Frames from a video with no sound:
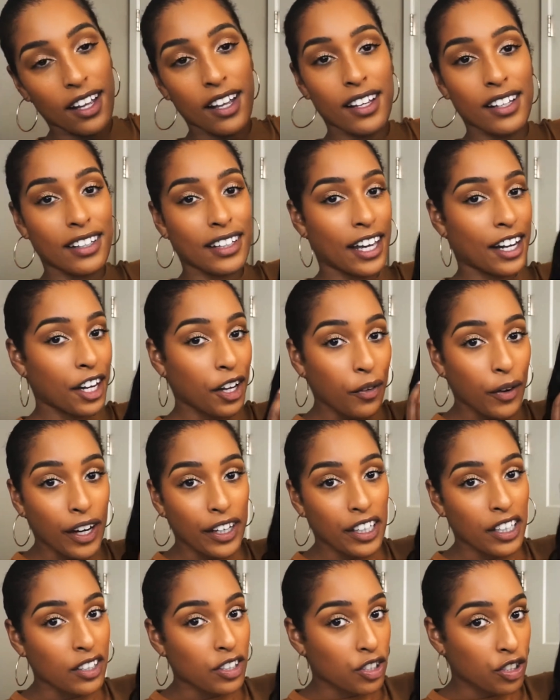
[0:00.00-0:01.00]
getting ready
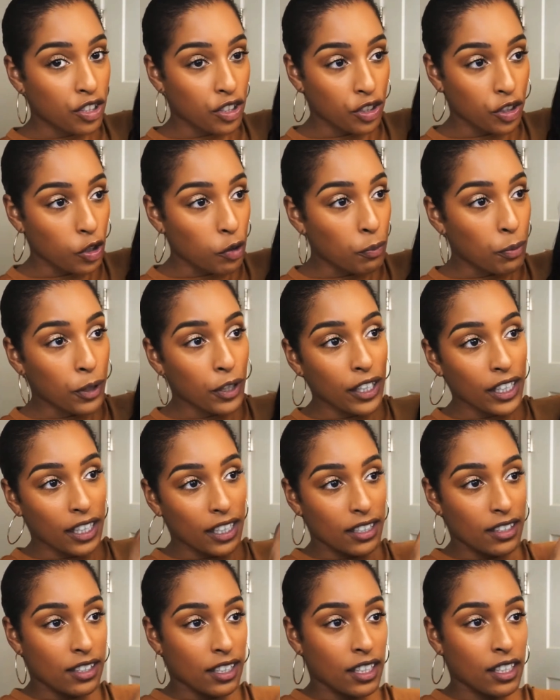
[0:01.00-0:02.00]
super
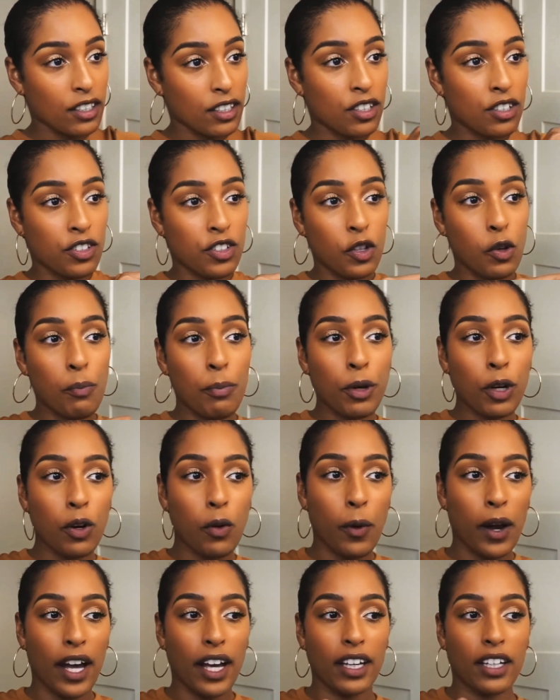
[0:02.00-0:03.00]
easy. It's super quick.